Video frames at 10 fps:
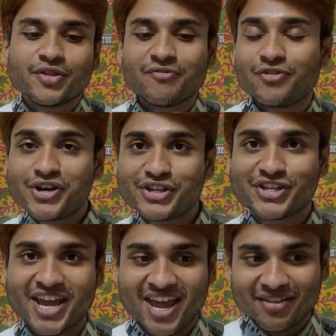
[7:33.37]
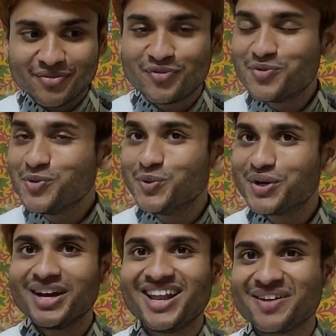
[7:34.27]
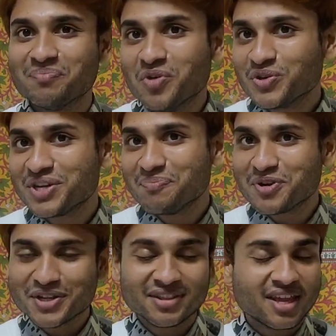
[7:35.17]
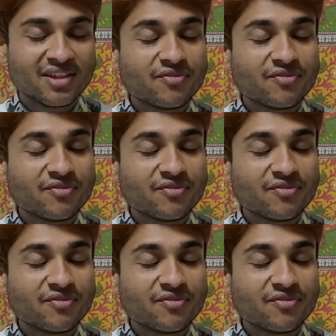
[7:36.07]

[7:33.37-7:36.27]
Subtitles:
the first day, the food, like most important thing,